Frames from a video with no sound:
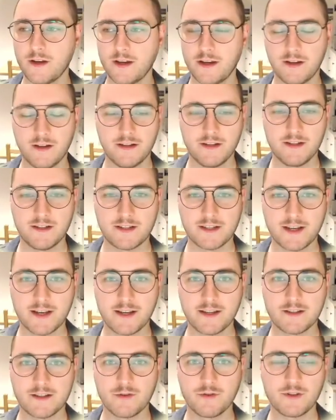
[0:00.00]
In this
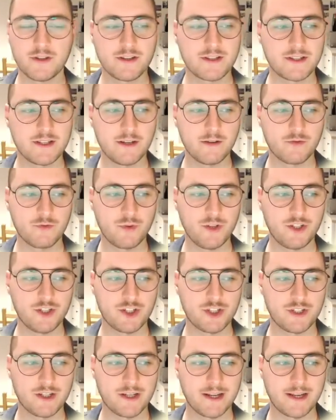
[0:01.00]
case, only a single
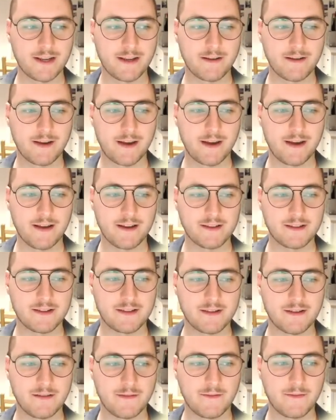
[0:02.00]
region
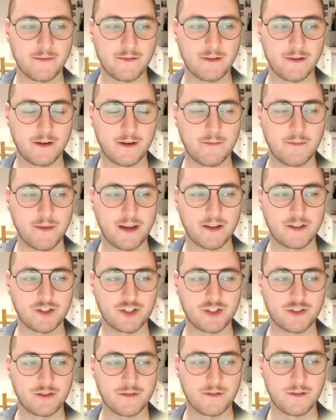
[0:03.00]
has a match.